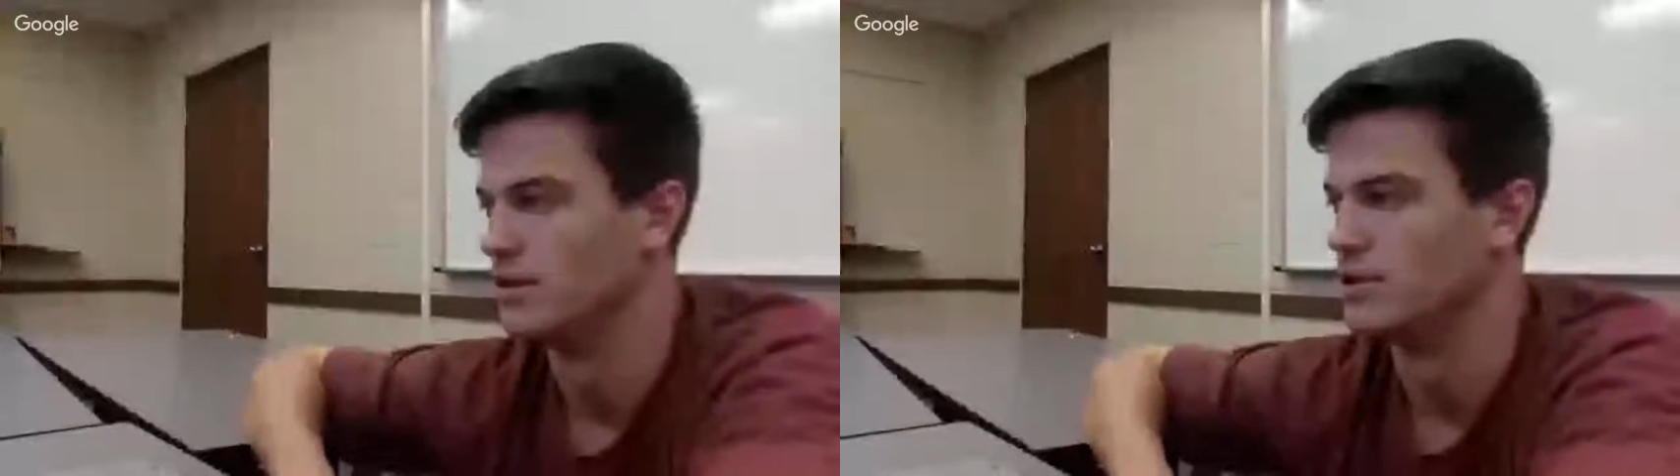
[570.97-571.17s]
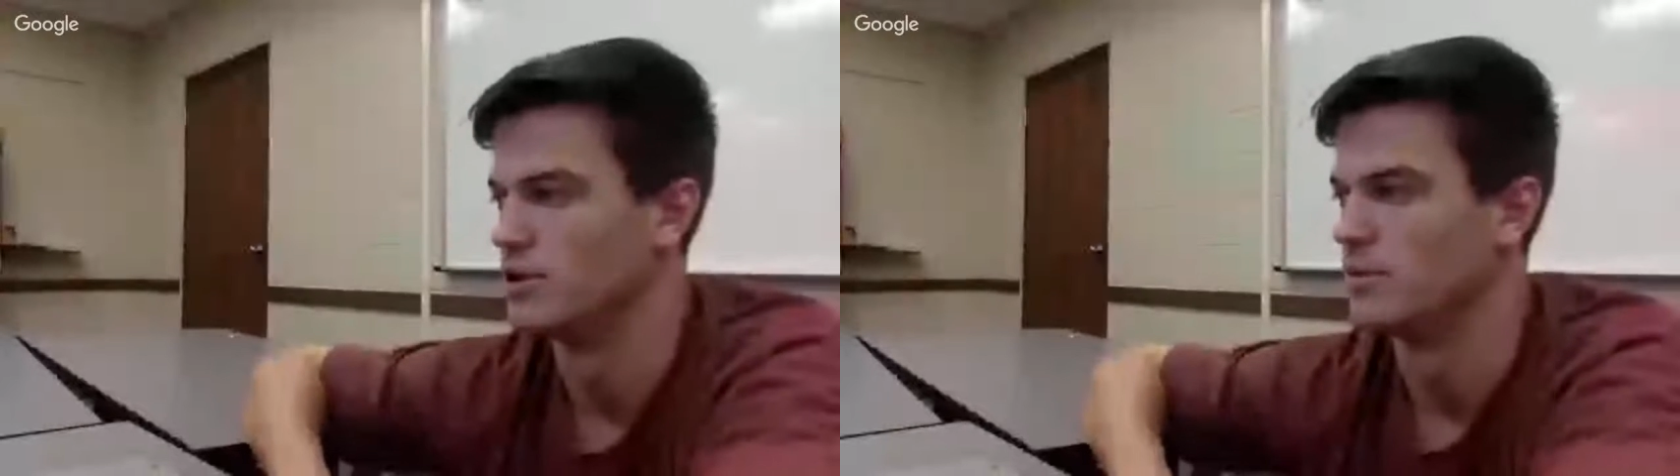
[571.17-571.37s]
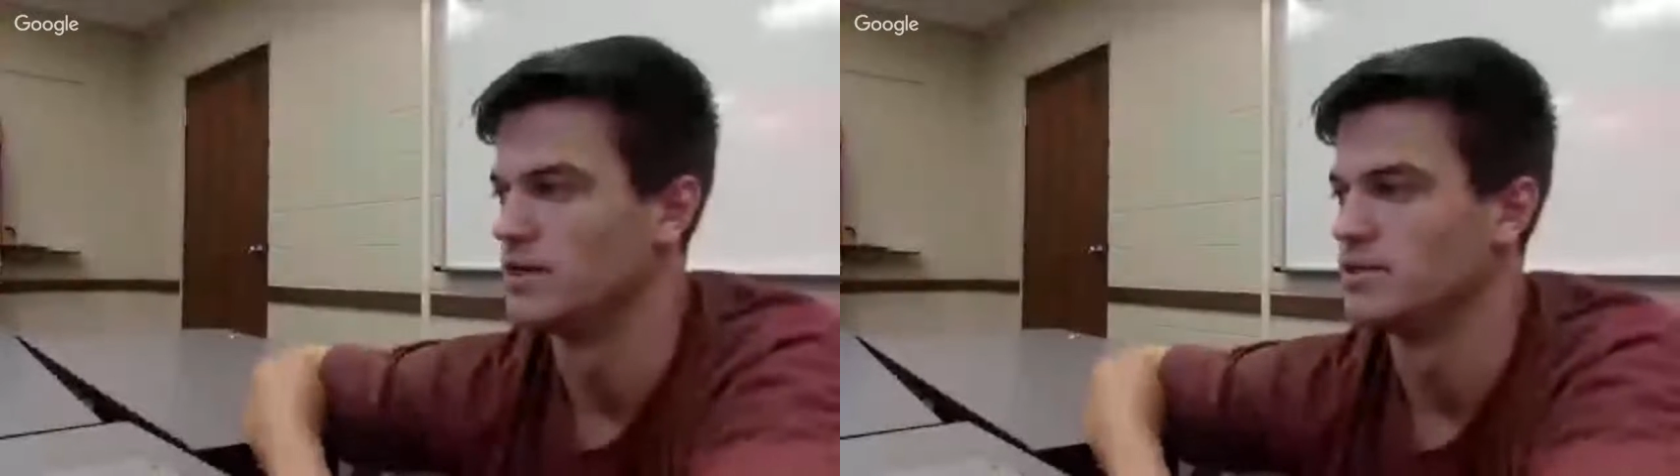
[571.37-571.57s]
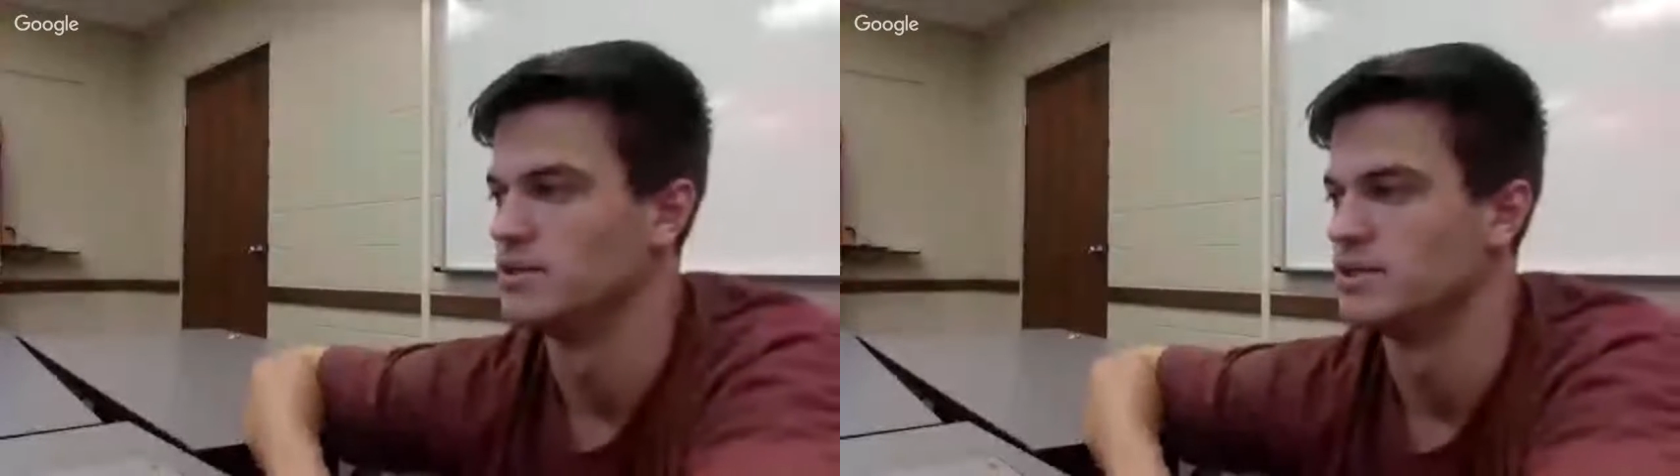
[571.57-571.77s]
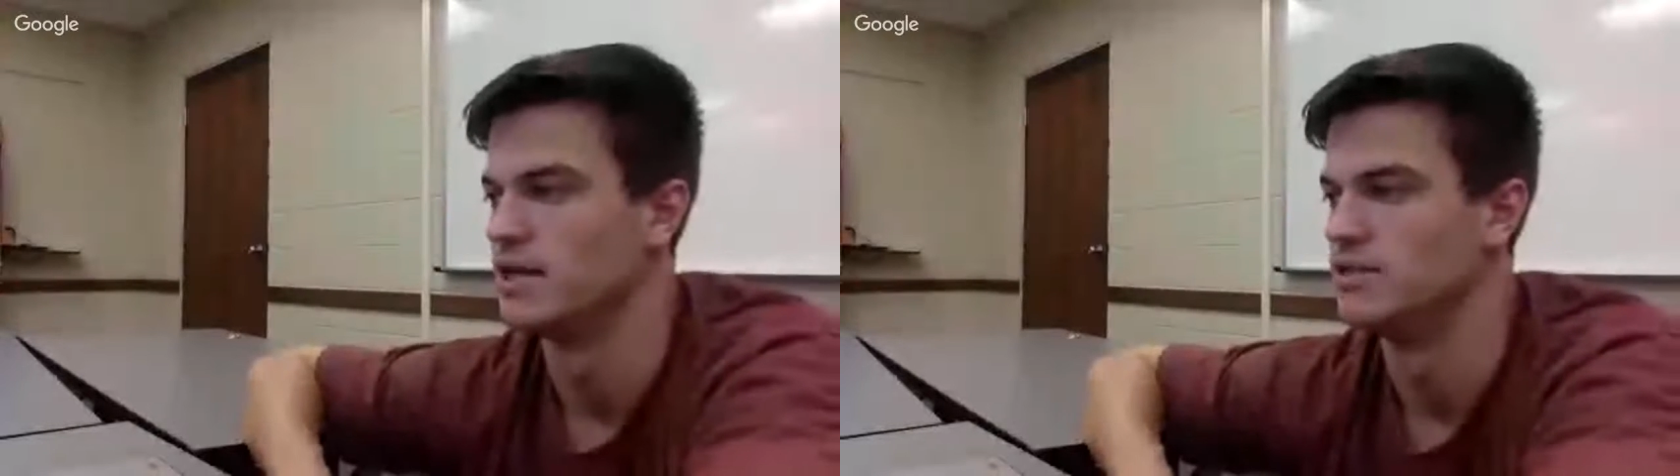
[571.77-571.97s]
the termination
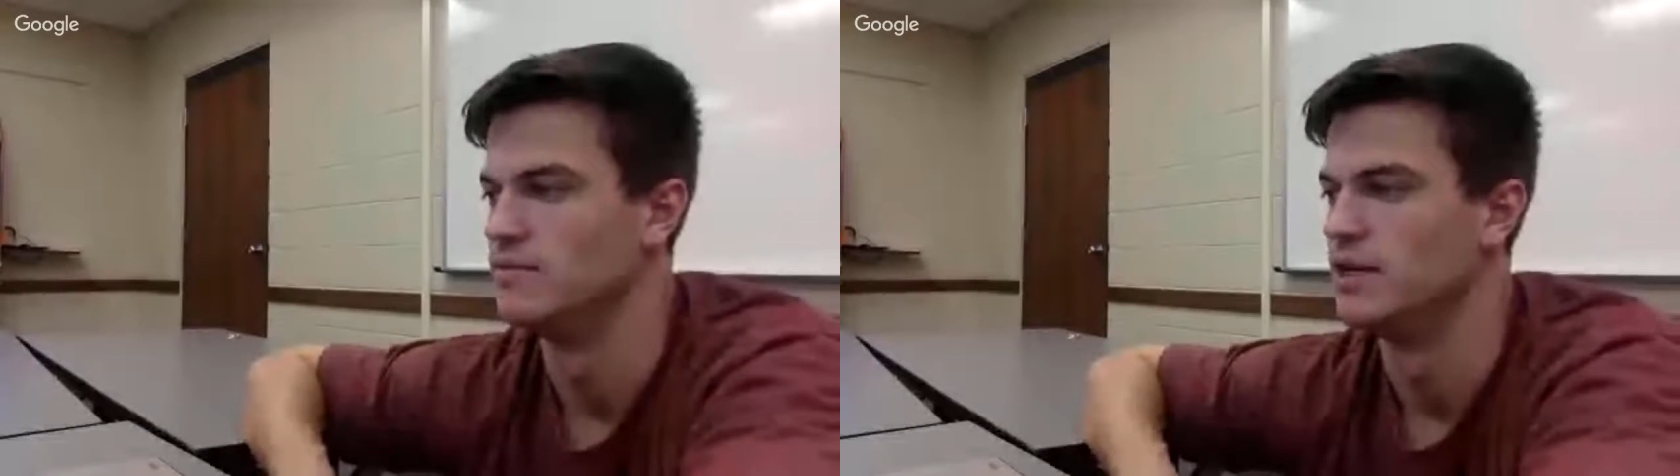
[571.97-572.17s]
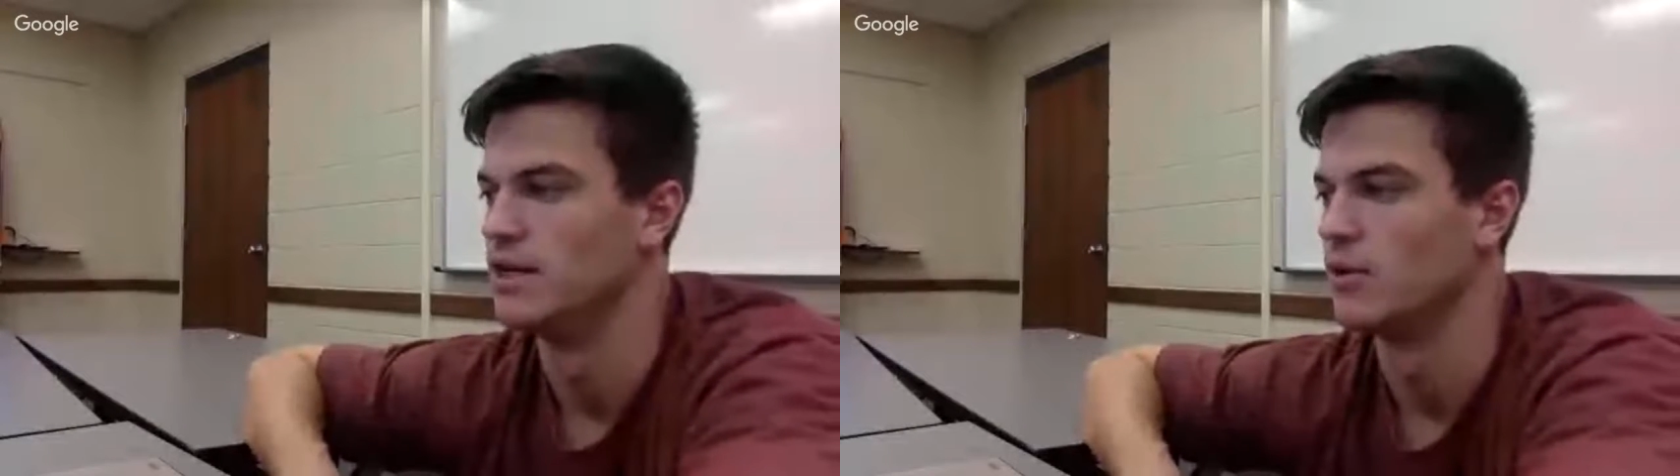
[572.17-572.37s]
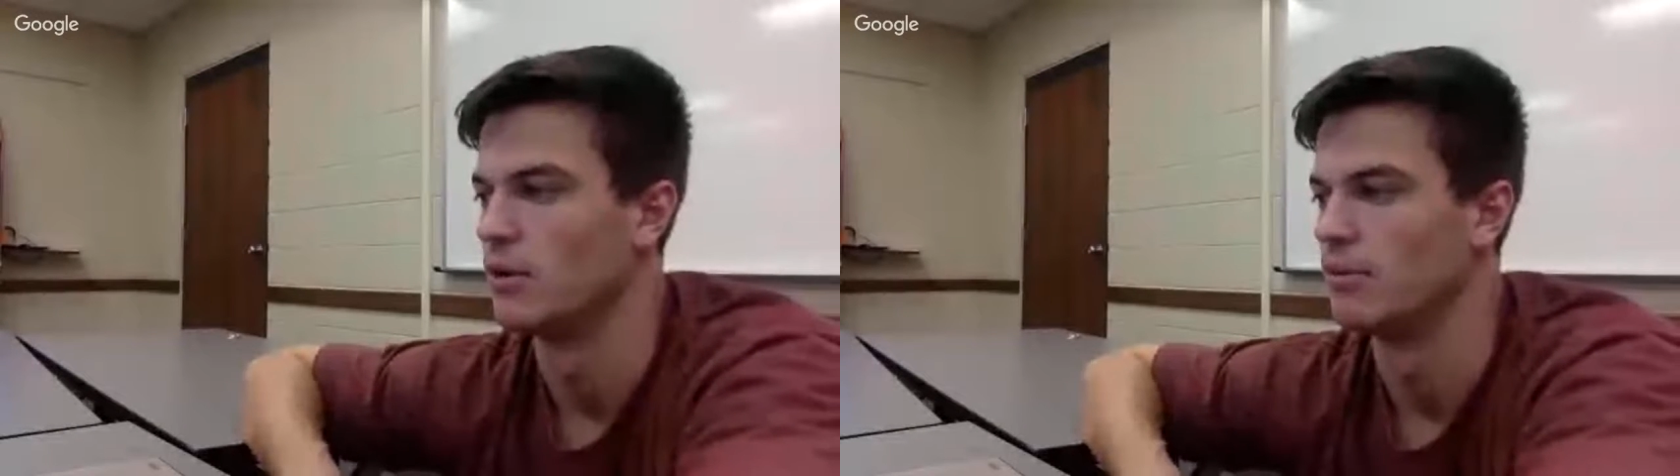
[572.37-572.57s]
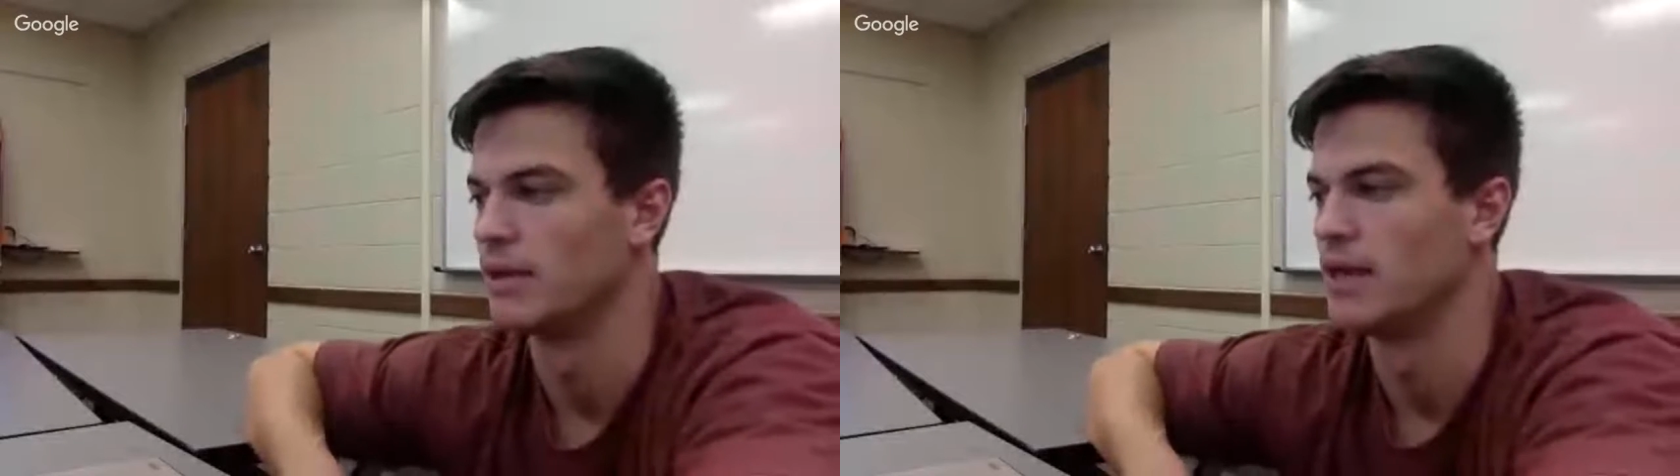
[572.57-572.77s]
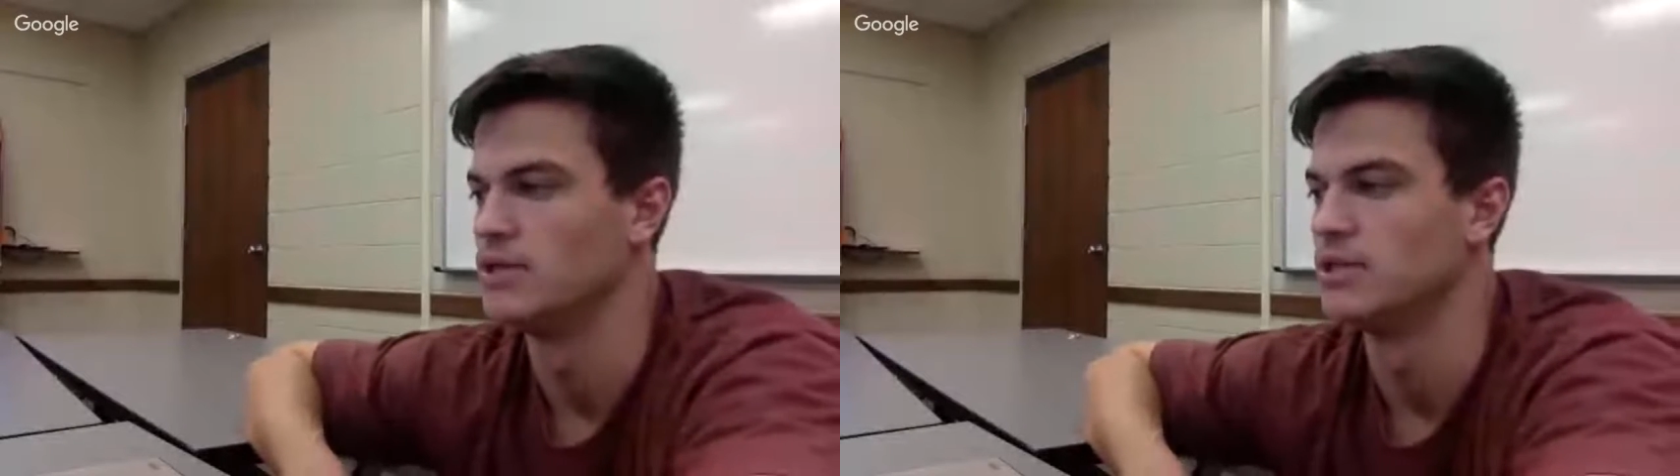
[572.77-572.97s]
stage of DNA
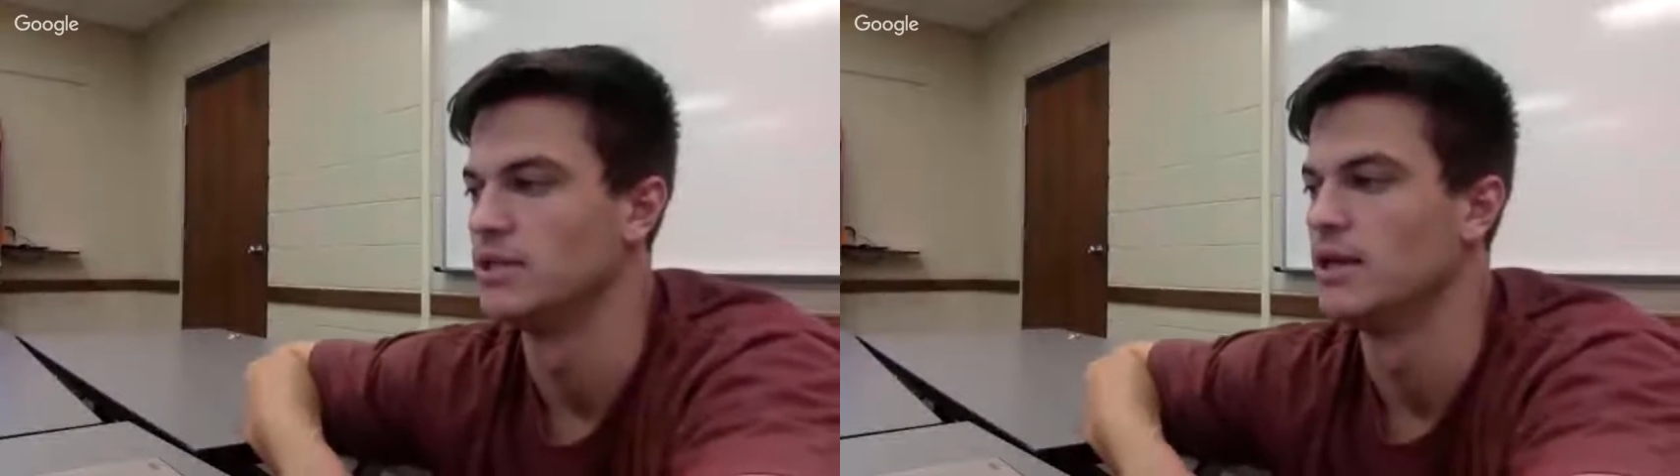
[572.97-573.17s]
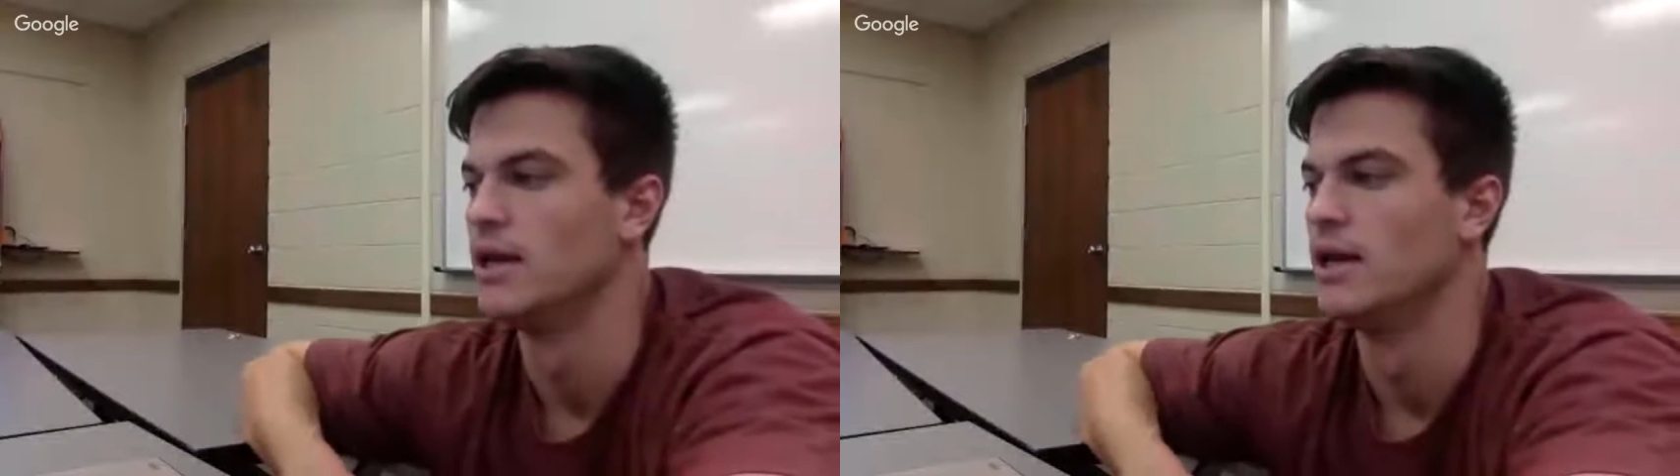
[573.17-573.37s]
replication?